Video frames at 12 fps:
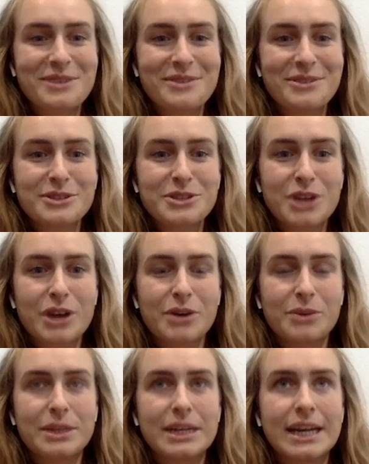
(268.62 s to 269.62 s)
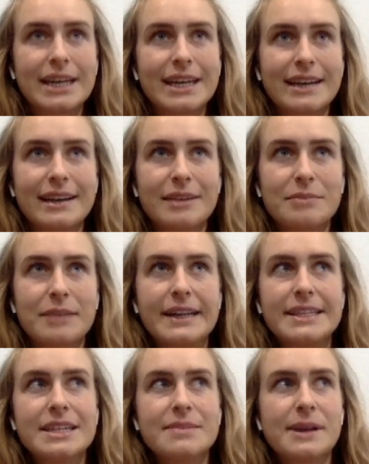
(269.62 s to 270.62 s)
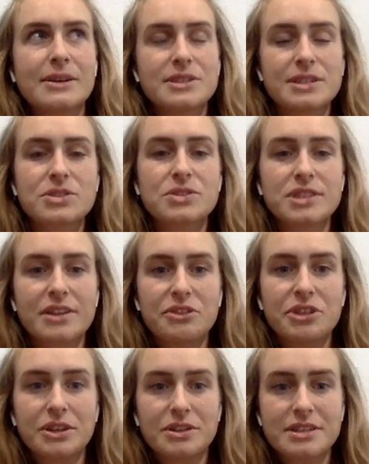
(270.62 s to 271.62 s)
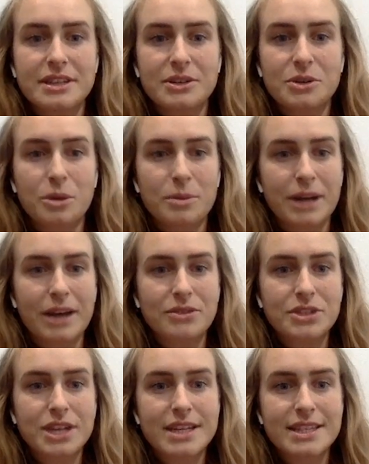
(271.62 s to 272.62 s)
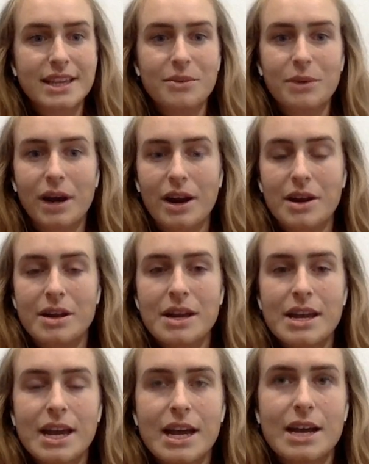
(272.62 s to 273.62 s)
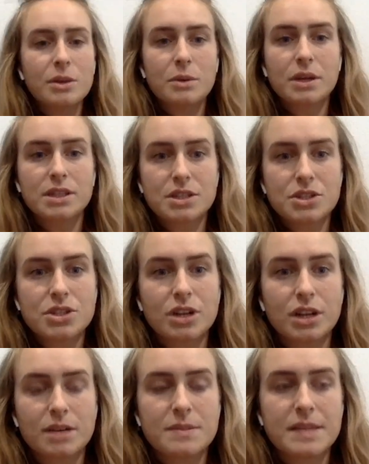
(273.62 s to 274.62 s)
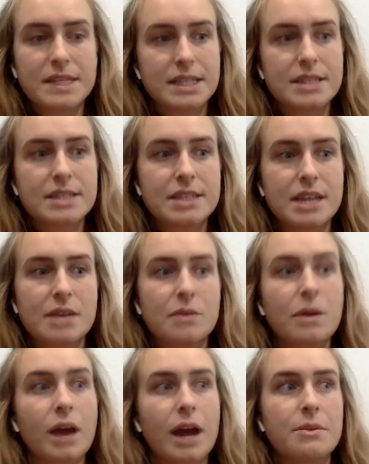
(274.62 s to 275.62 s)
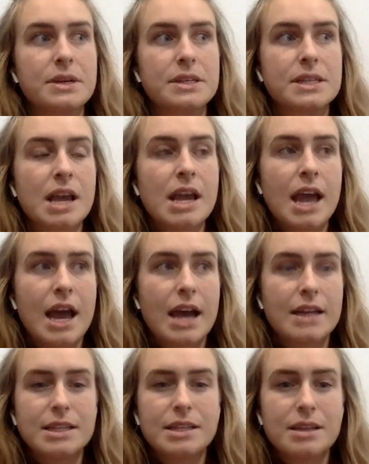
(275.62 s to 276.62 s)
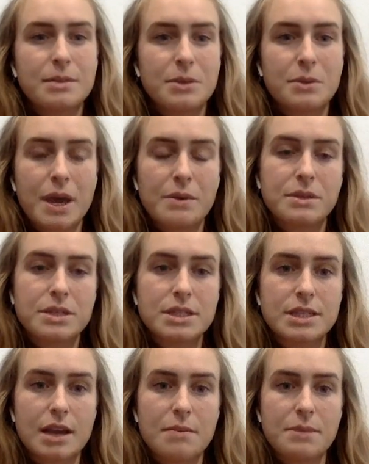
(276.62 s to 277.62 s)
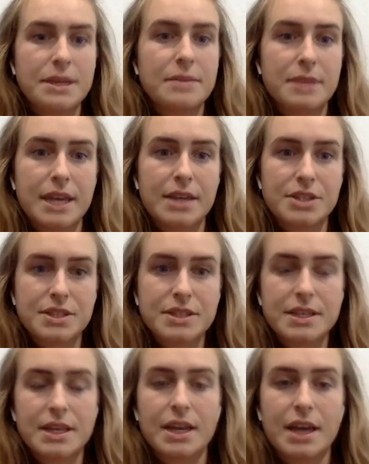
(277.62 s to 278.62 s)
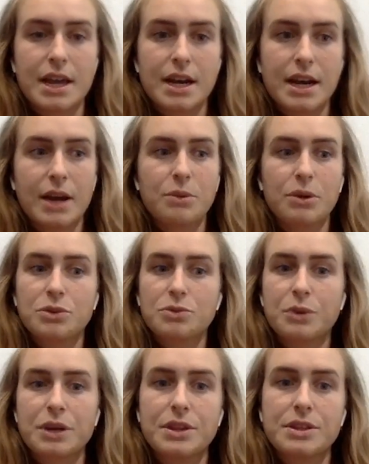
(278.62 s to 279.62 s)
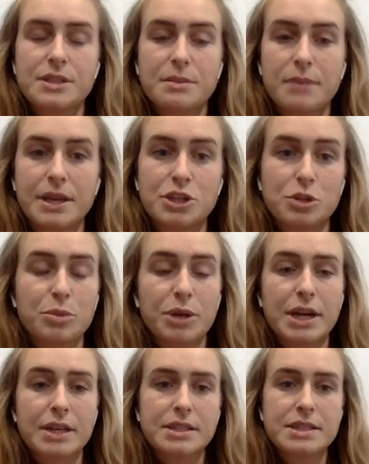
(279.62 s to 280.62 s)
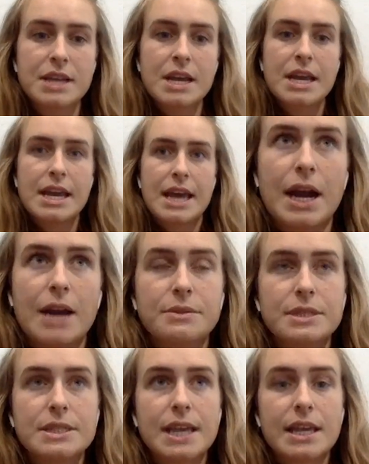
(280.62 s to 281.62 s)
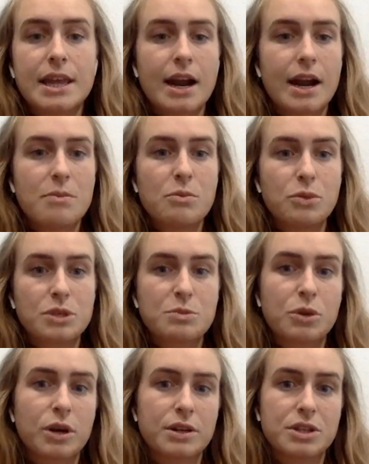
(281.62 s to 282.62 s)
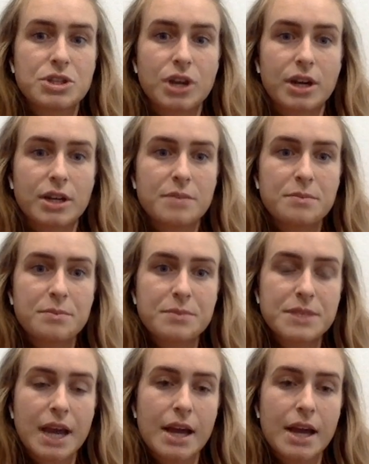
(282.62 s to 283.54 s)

Yeah, this is my first go. When I did about 6 or 7 years in corporate advertising, where I primarily worked in startups. I did a stint where I was at DWA, which is a B2B agency, and I worked with some major brands. But I would say that I was more on the startup